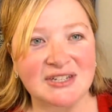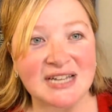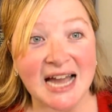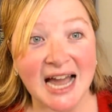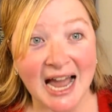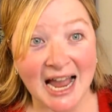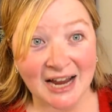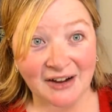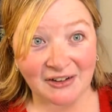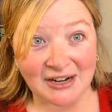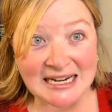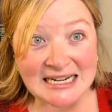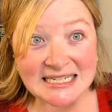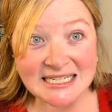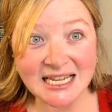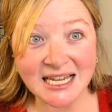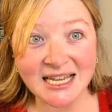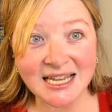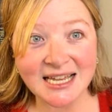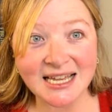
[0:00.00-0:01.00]
Tyrant
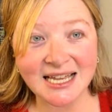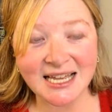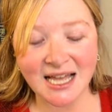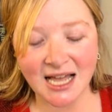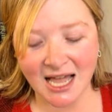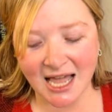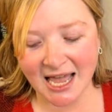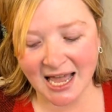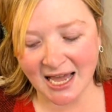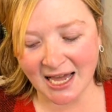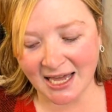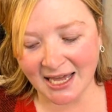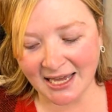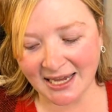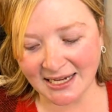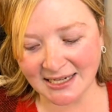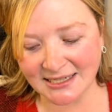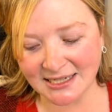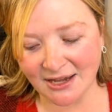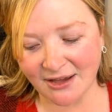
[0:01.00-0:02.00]

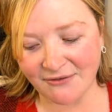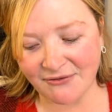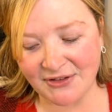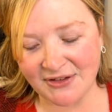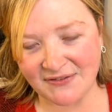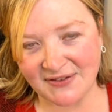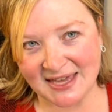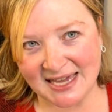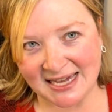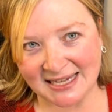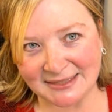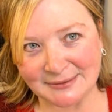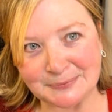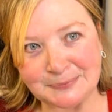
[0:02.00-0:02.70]
and Vivian.